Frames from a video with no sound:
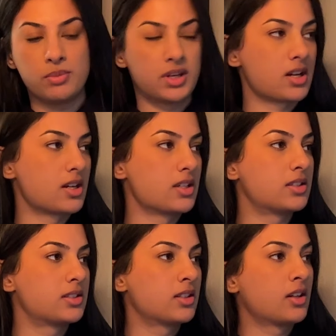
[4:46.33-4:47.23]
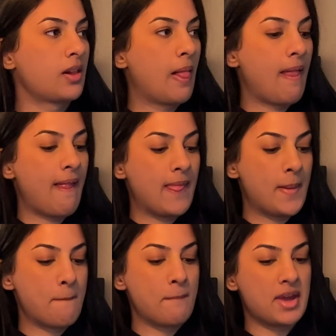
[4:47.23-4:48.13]
because
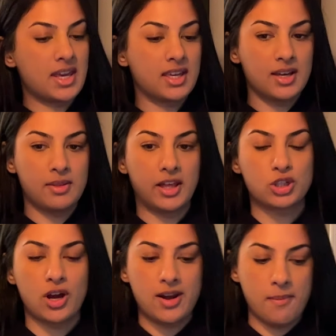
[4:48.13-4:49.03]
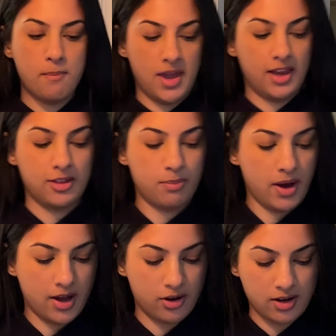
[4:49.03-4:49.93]
make like trying to make the
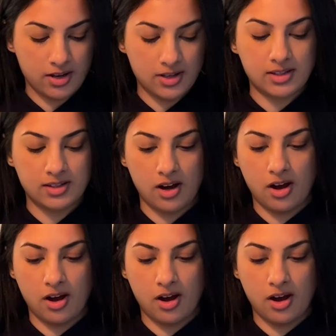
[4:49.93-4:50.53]
pattern is